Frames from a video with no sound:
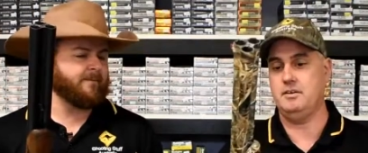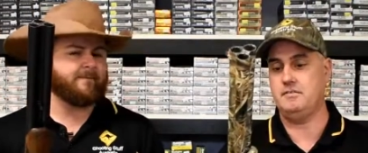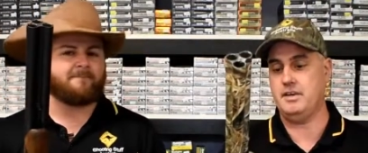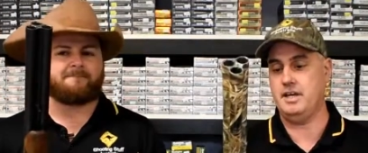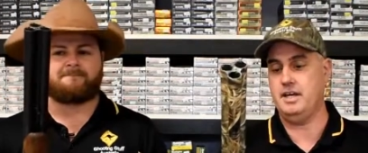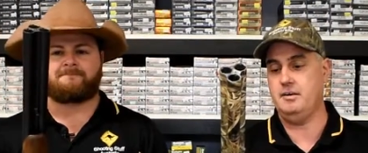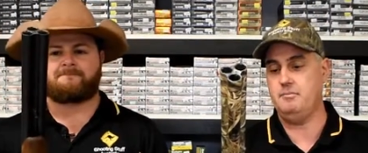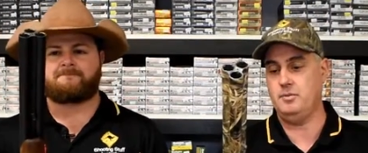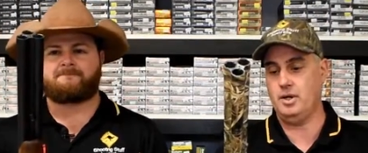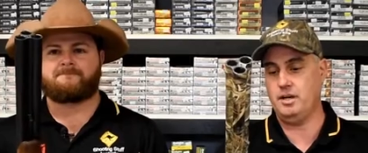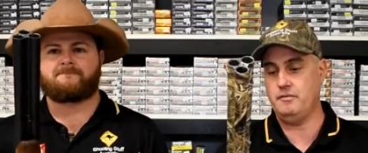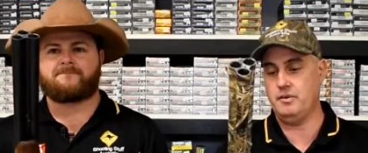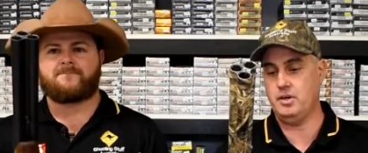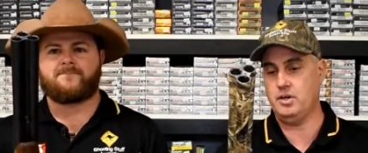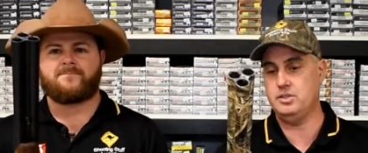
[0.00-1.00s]
Speaker 1: if you're um,
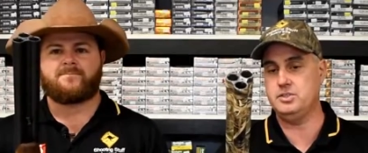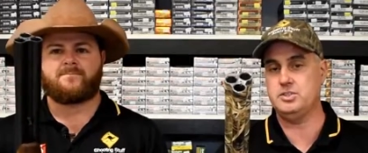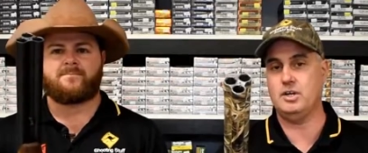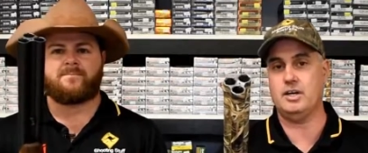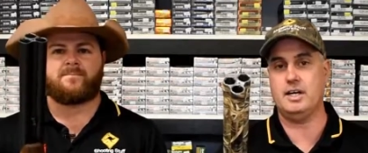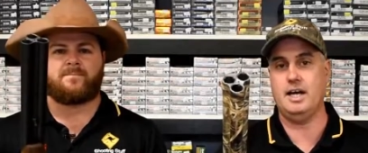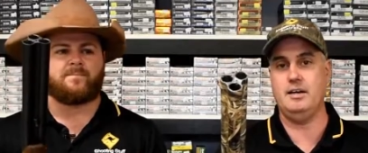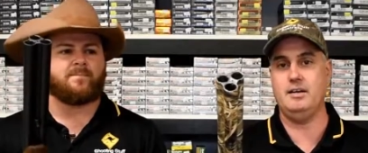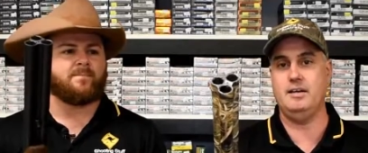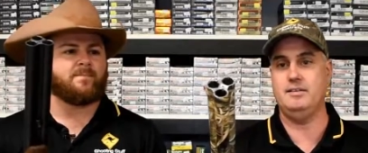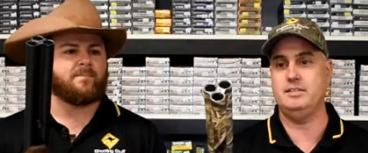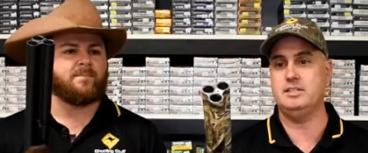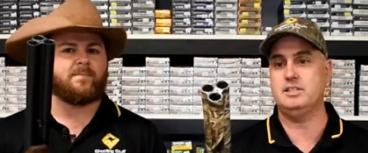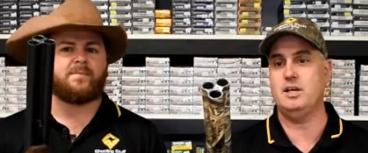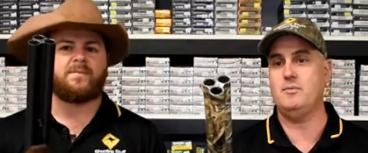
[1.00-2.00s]
looking for a good shotgun
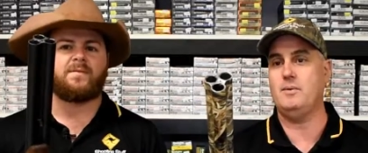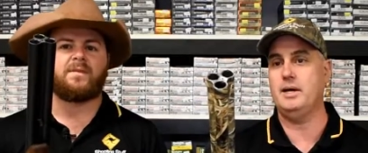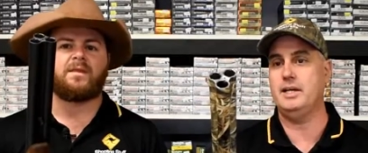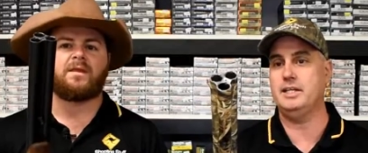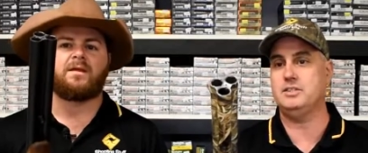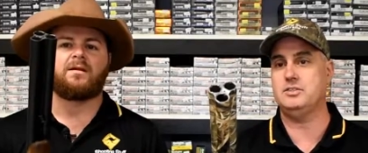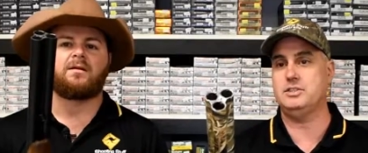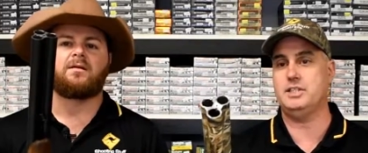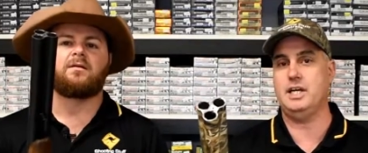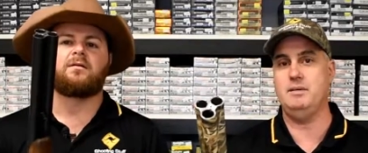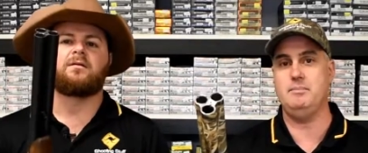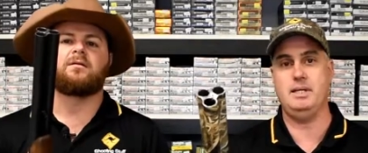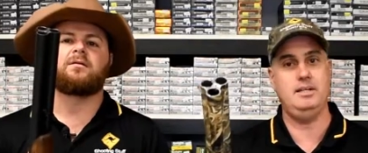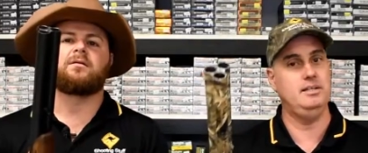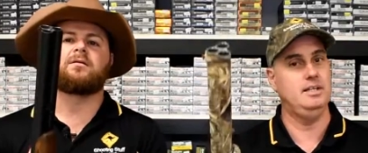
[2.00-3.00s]
and just that one extra
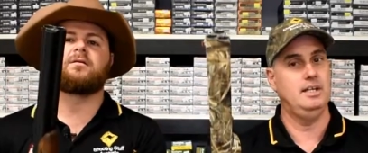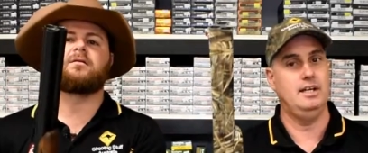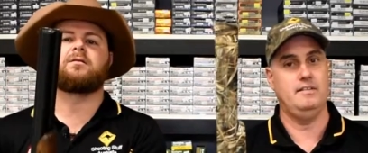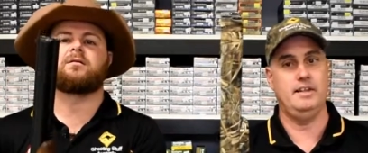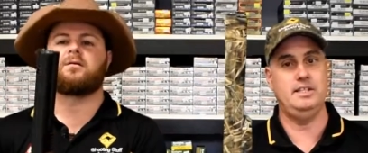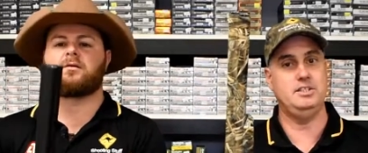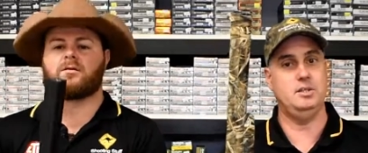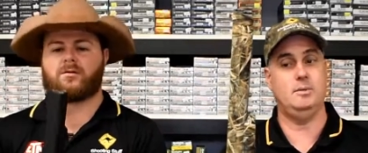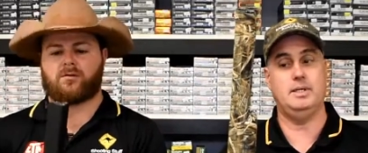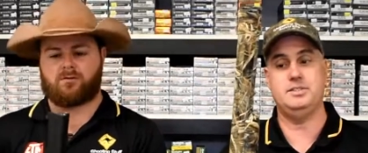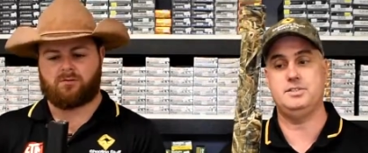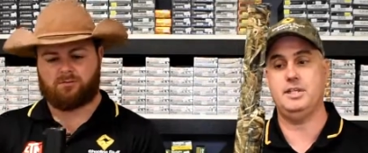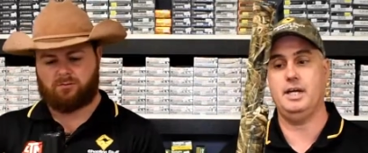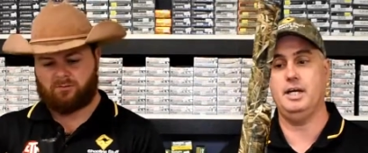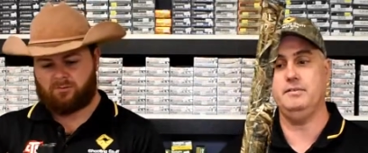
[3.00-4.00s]
chamber, these are the ones
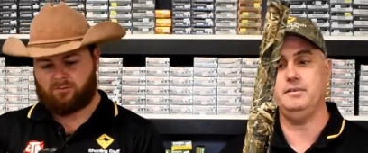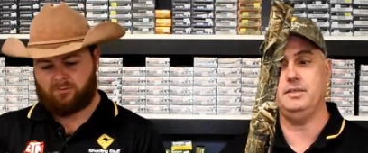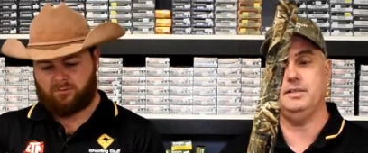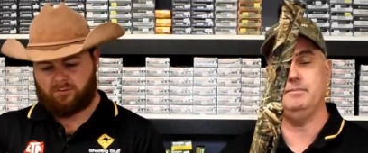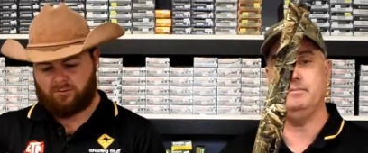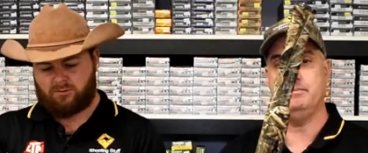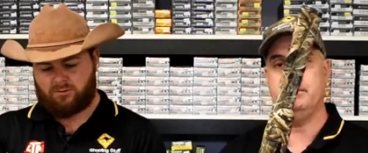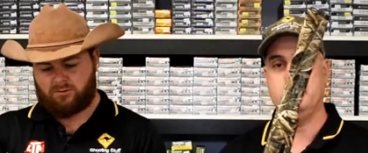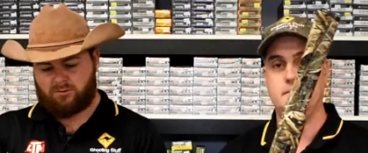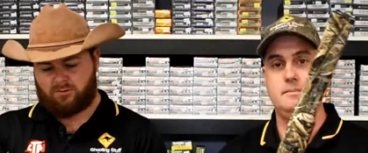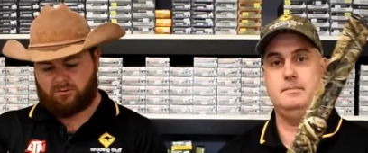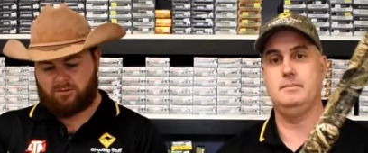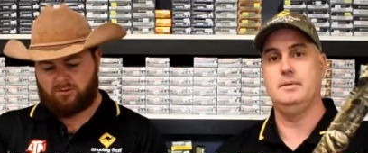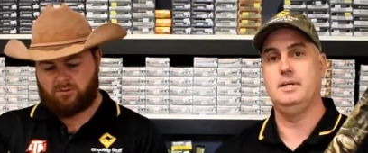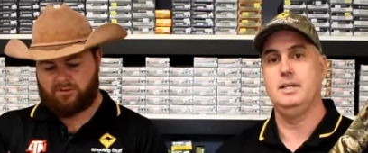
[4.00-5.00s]
to go for.
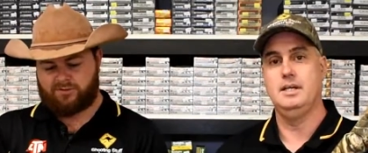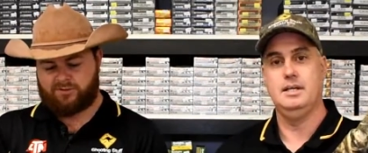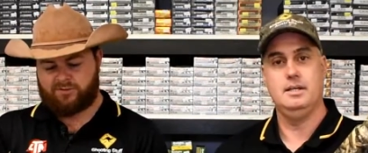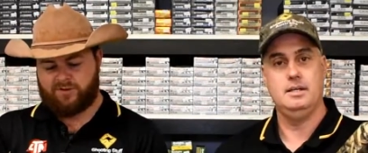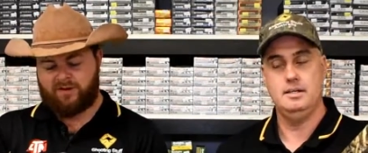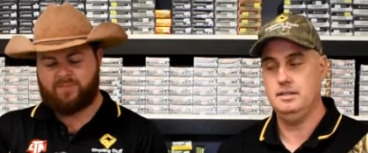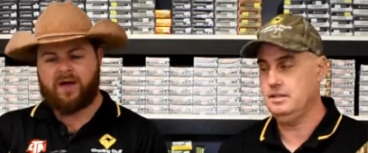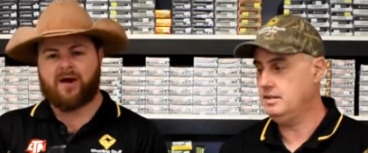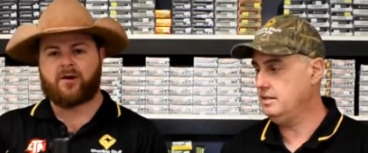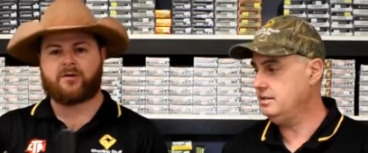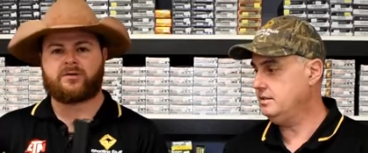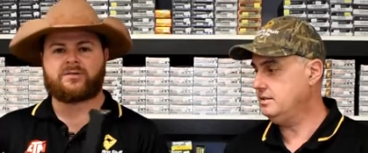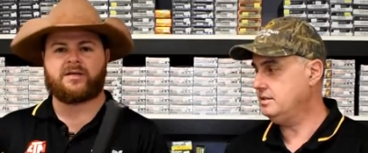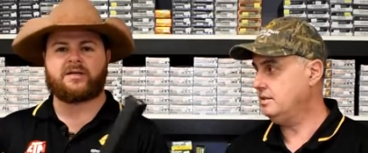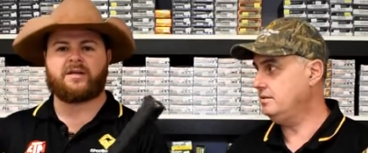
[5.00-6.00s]
Because three
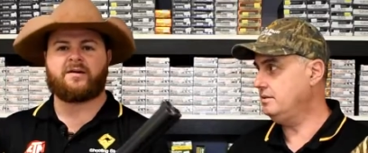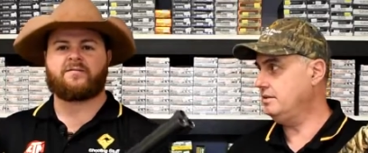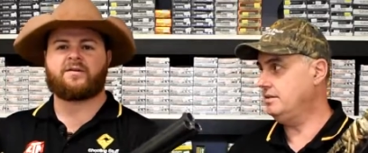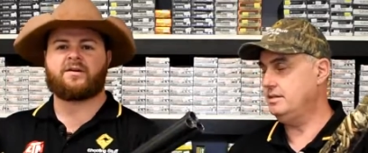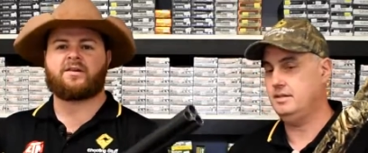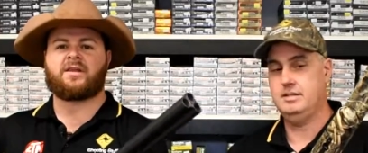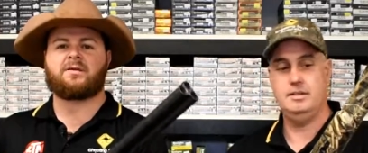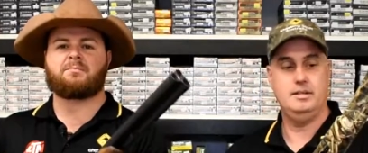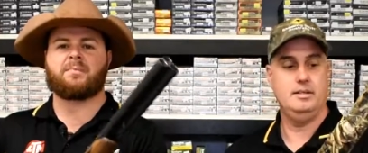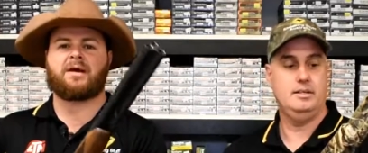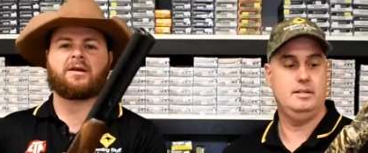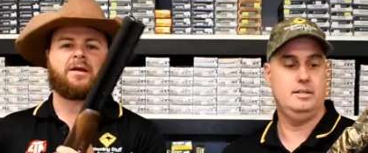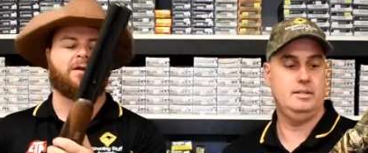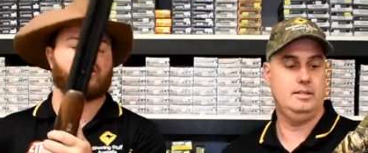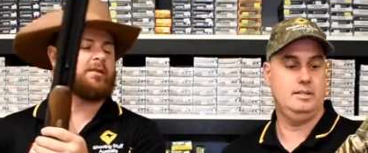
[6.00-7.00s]
barrels
Speaker 2: are definitely
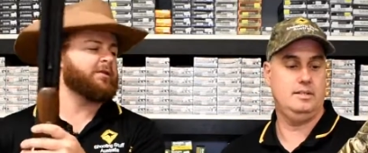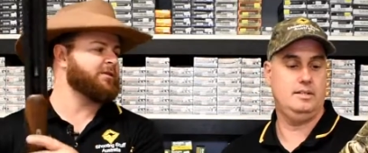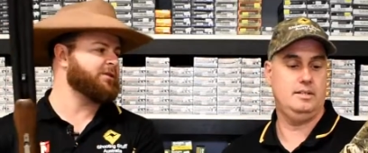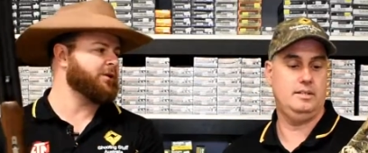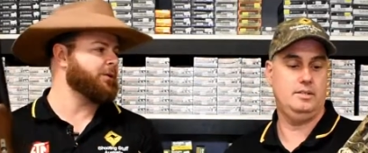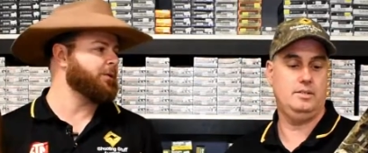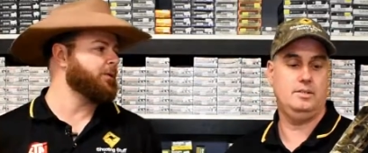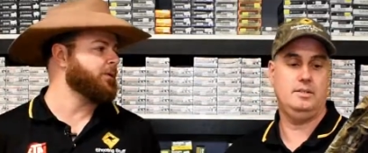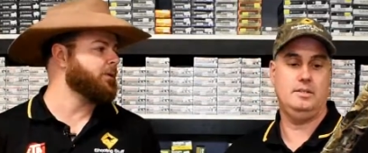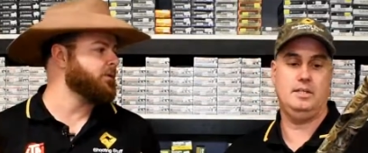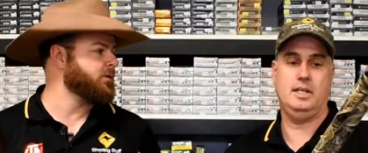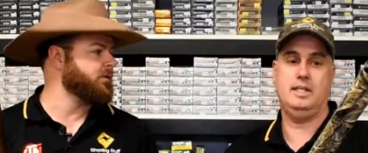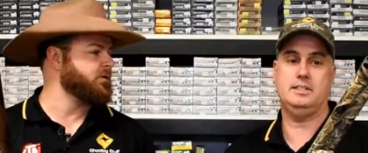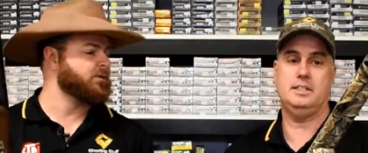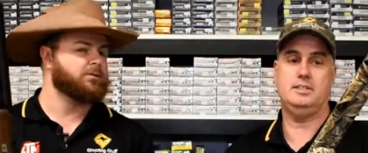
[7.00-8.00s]
better than two.
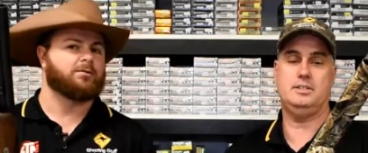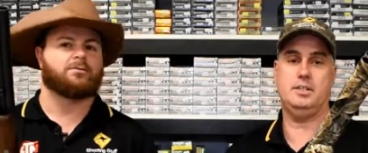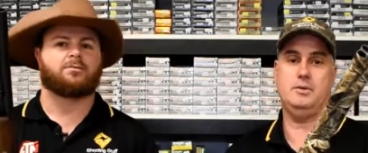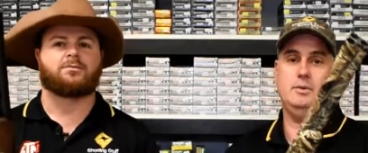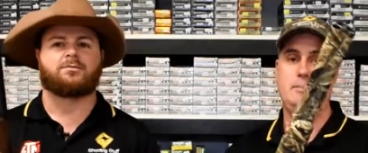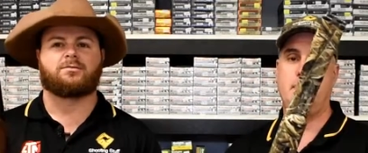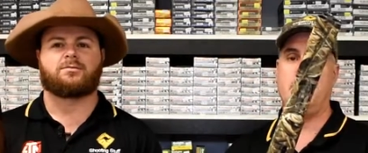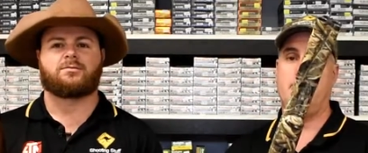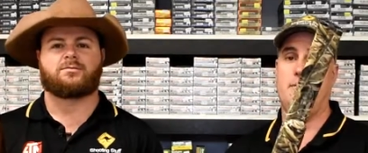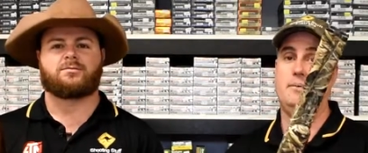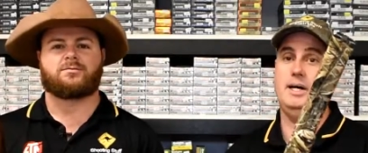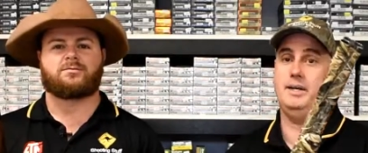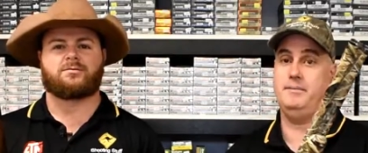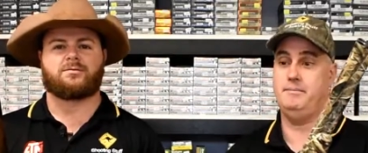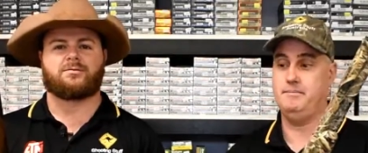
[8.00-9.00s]
Speaker 1: Yes, and two are better than
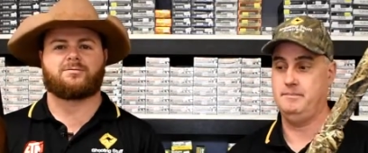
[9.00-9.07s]
one.